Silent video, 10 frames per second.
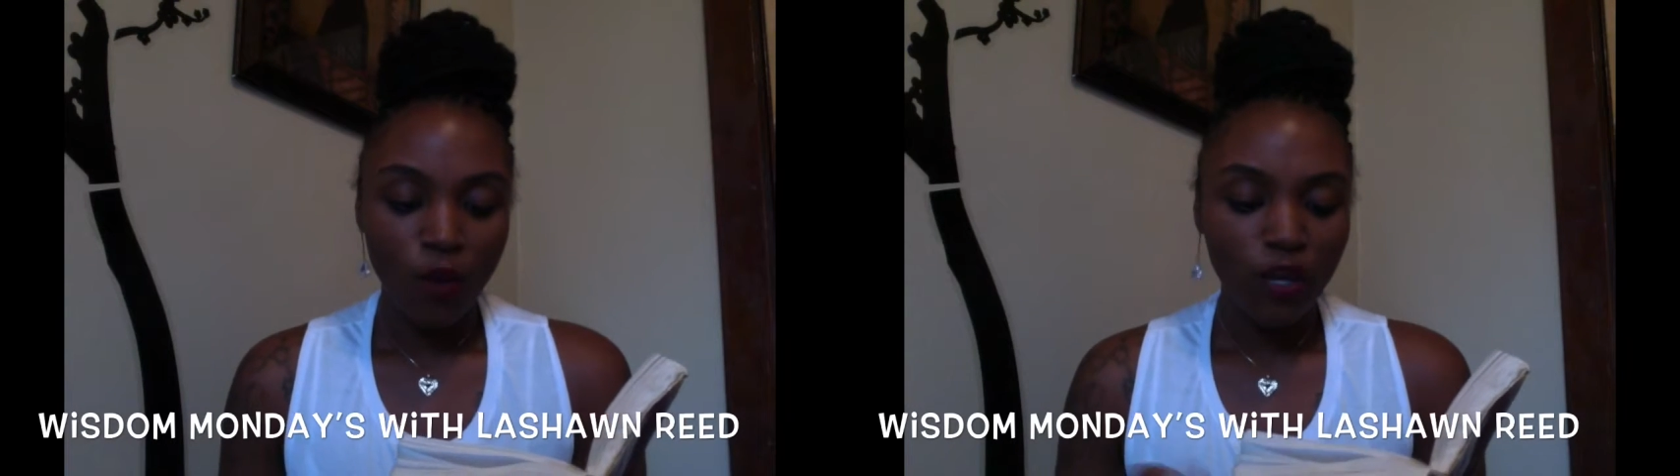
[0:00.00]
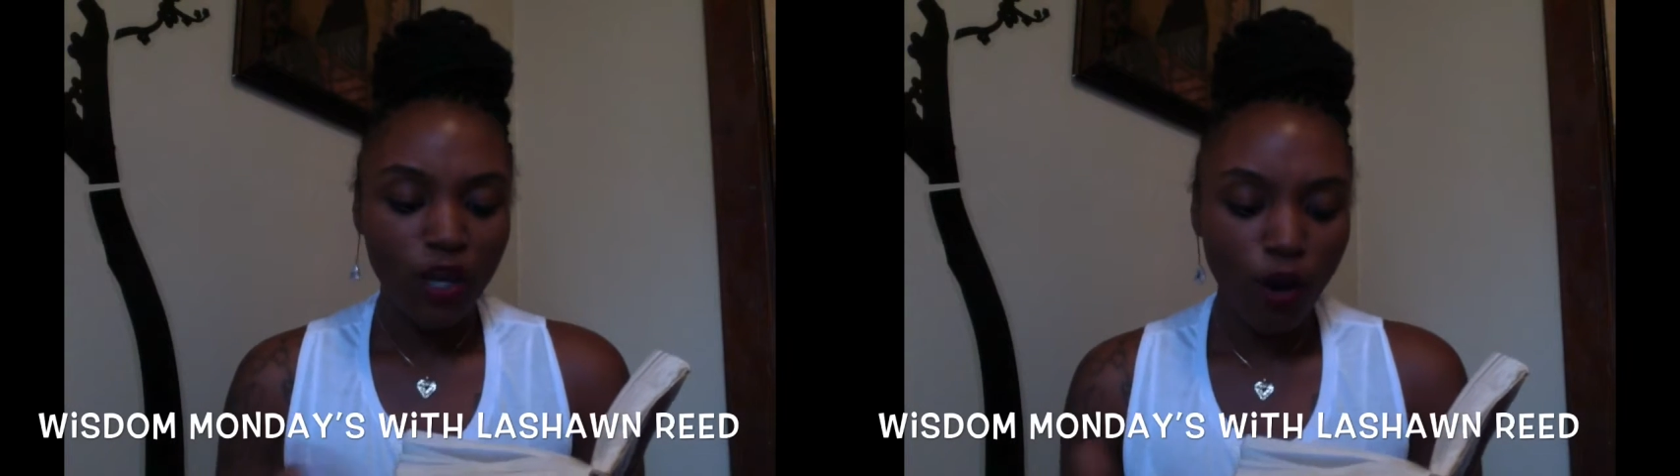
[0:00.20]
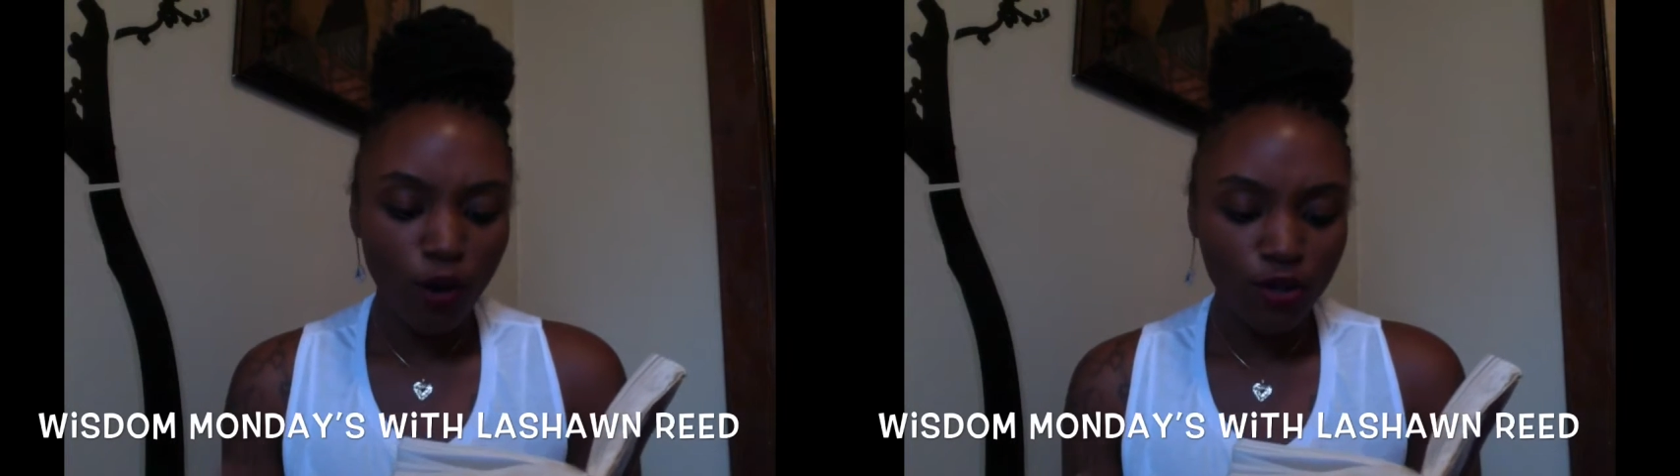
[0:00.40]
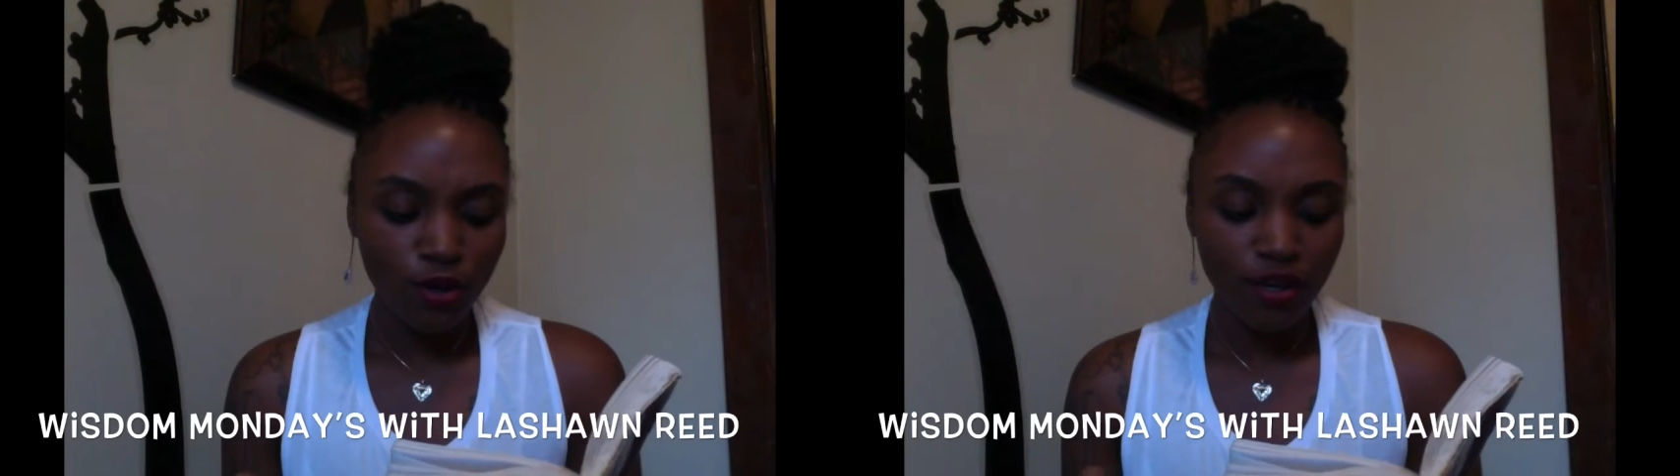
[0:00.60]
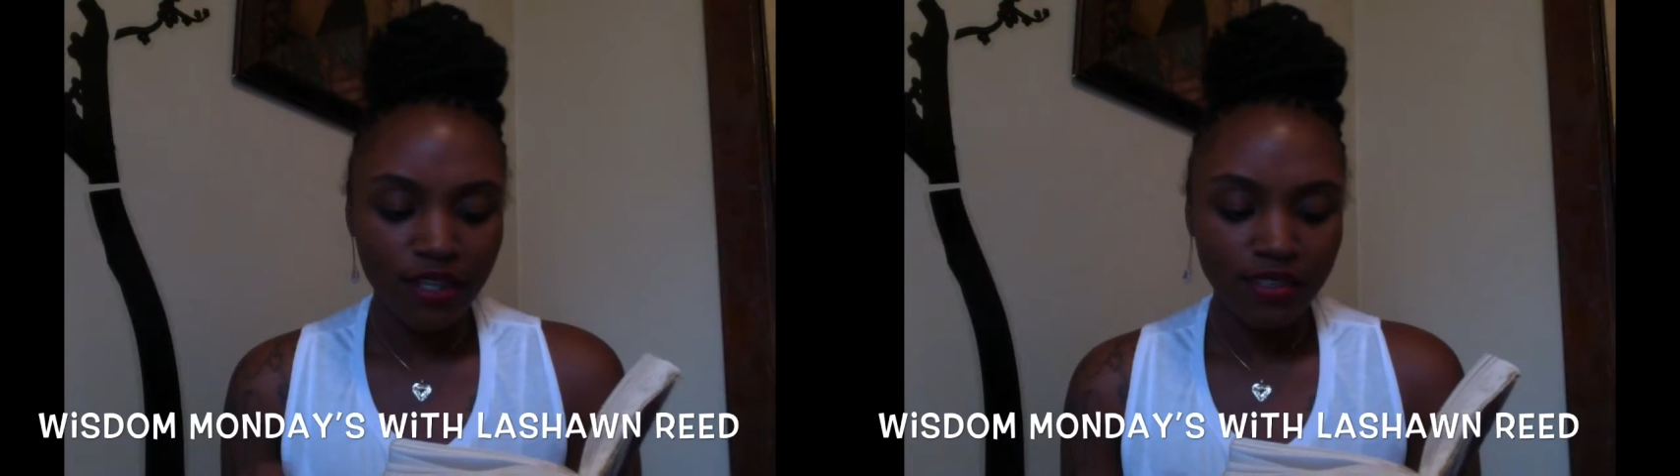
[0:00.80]
We hold
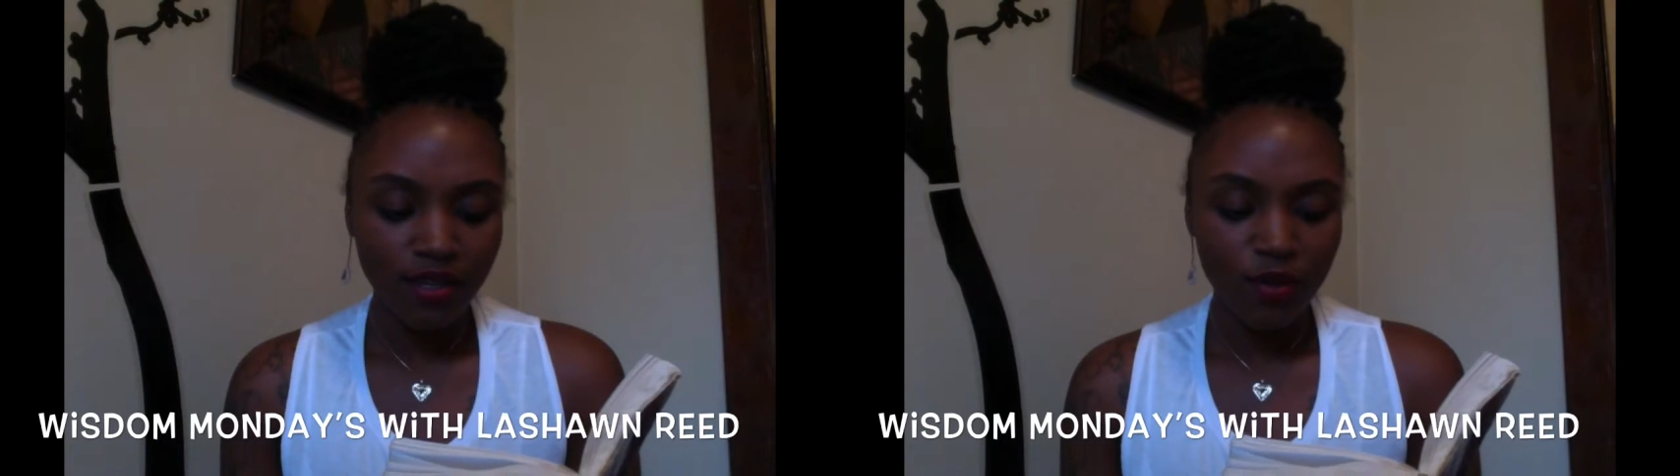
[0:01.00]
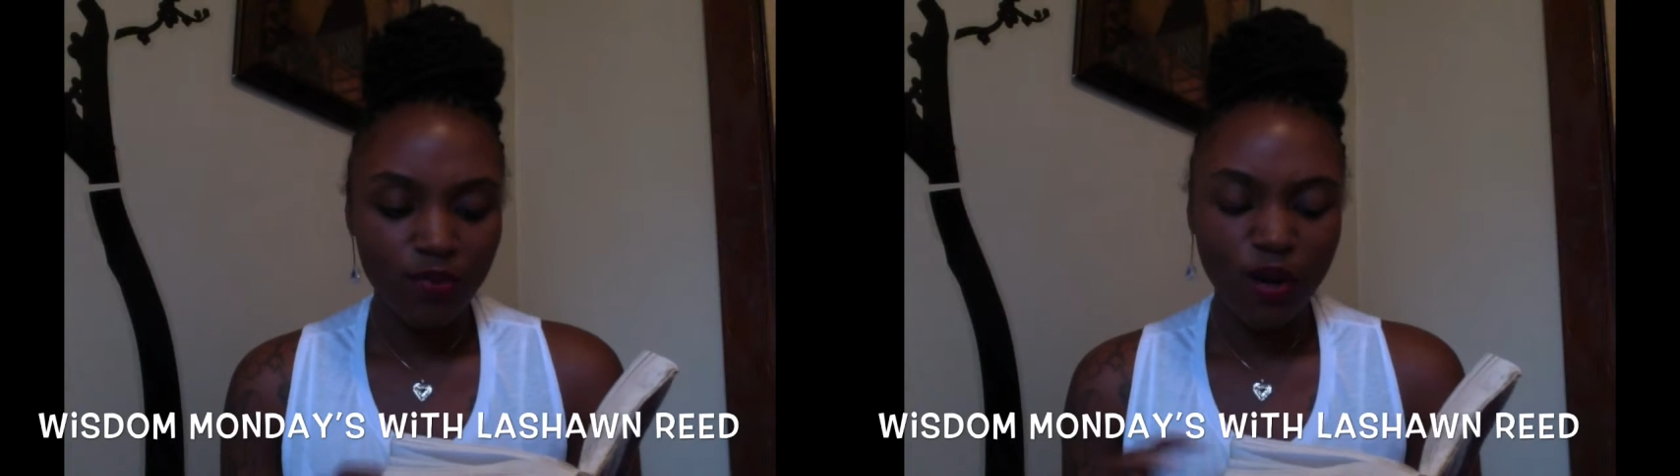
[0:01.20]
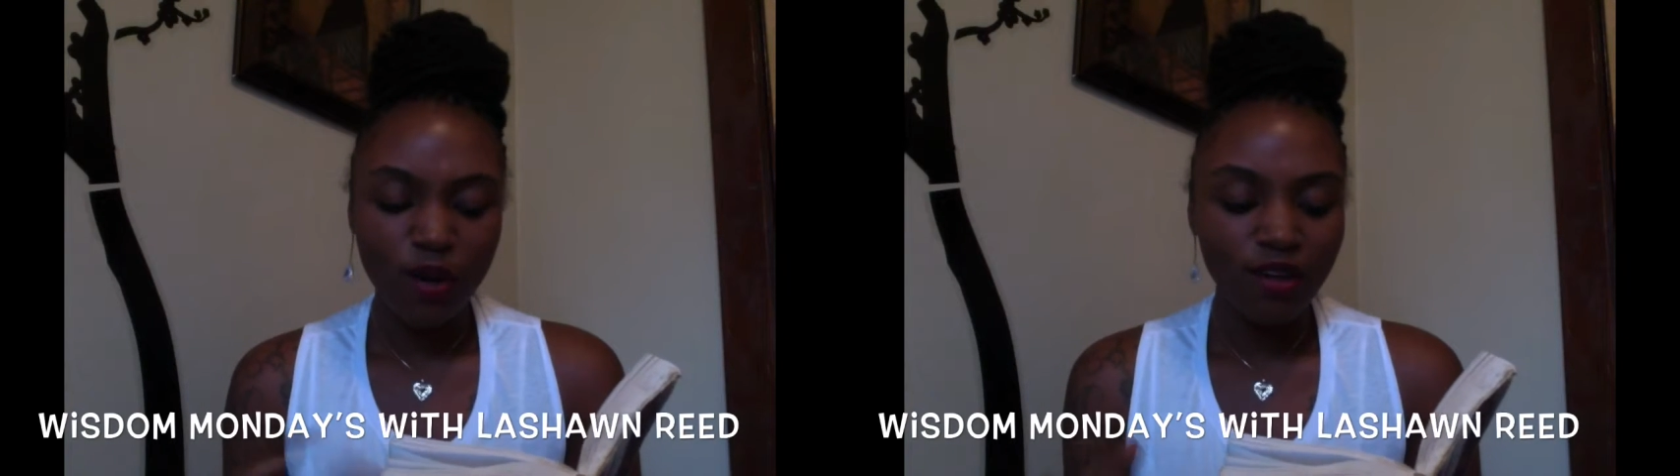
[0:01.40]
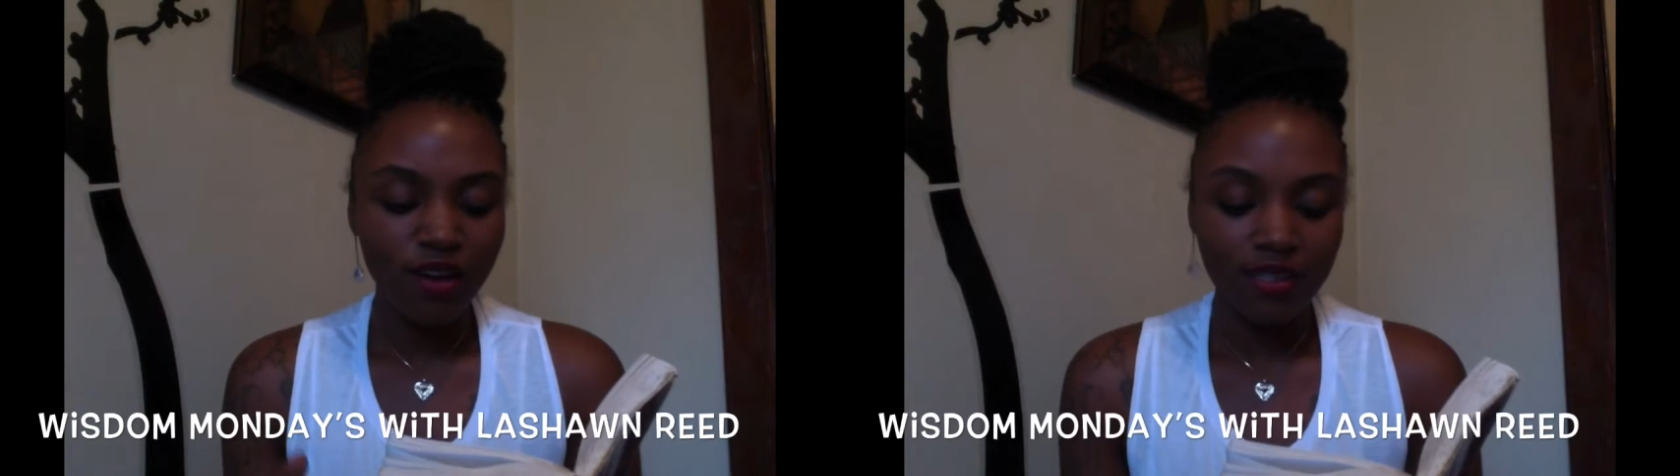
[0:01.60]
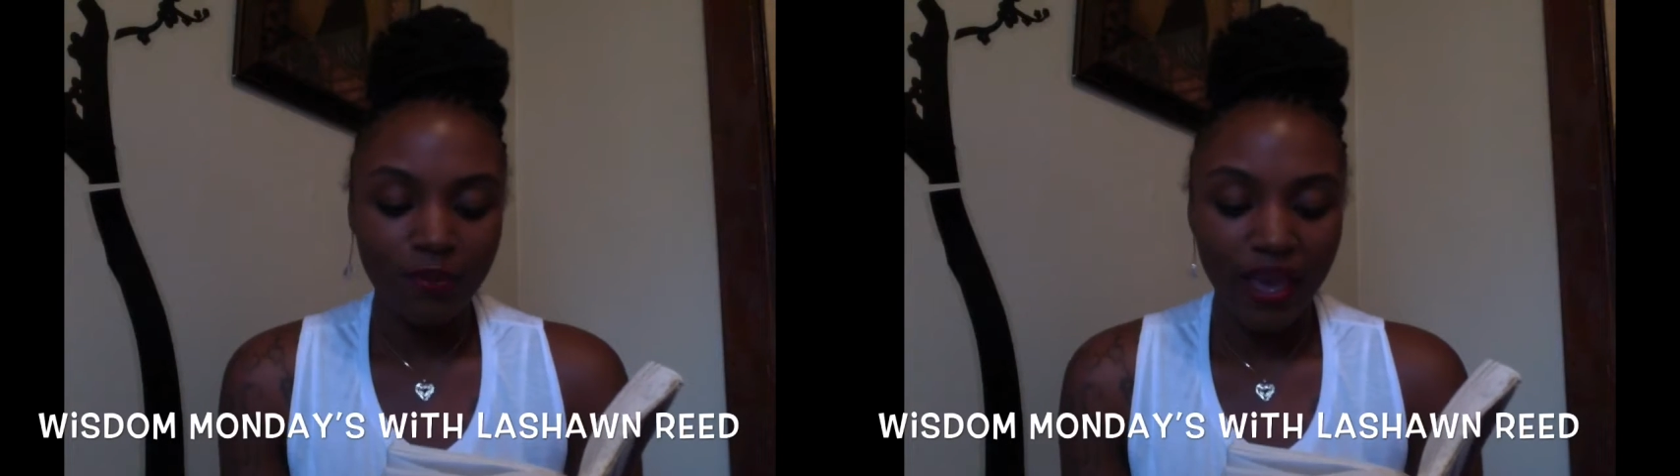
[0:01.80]
on, we
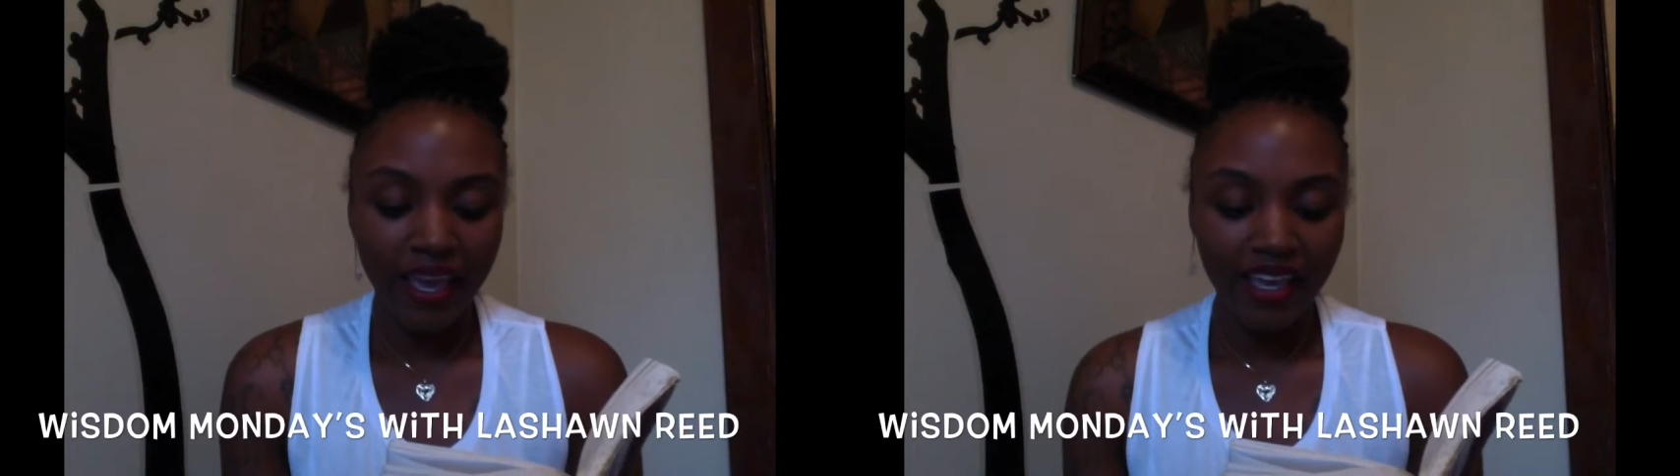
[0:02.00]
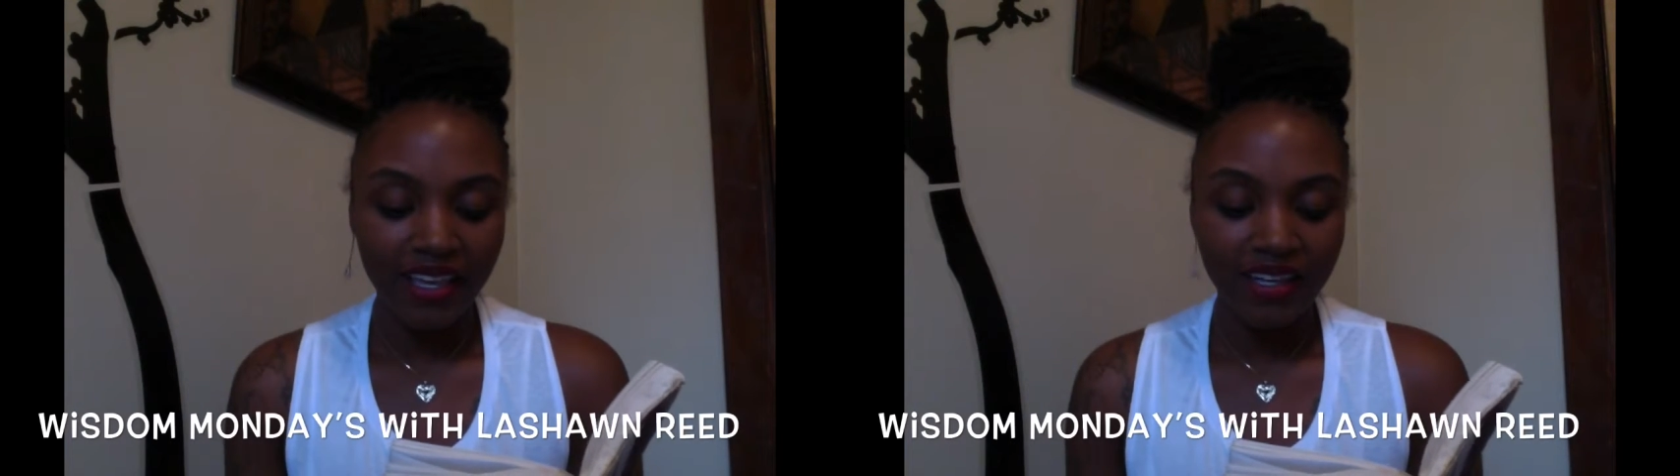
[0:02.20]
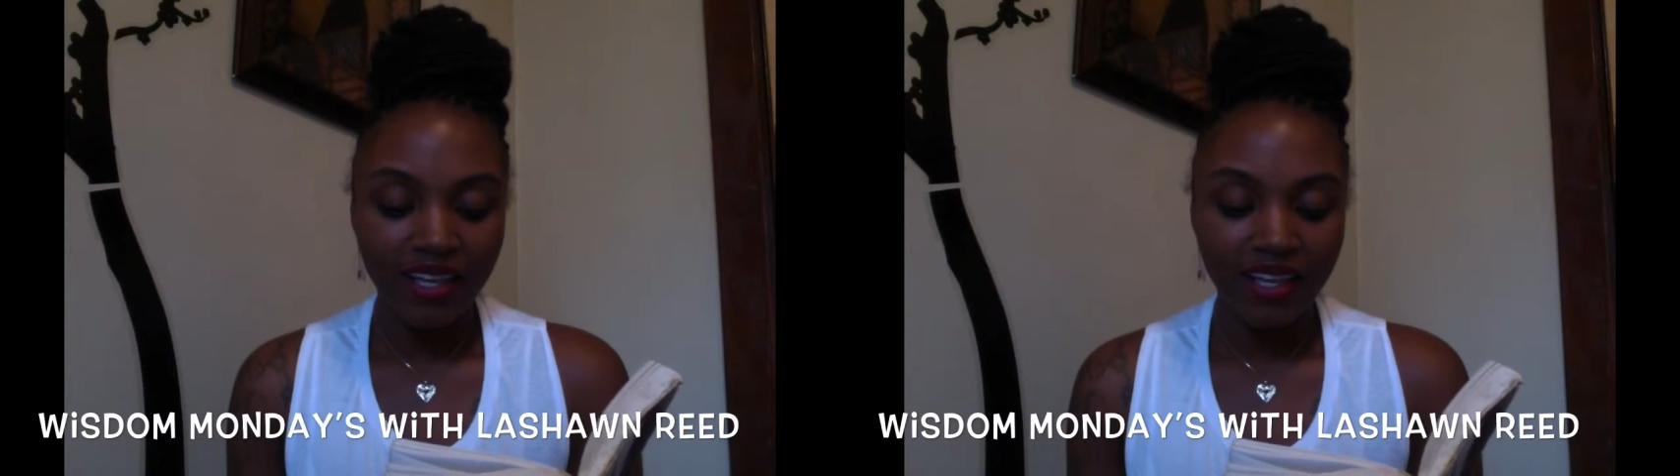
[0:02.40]
prolong the pain.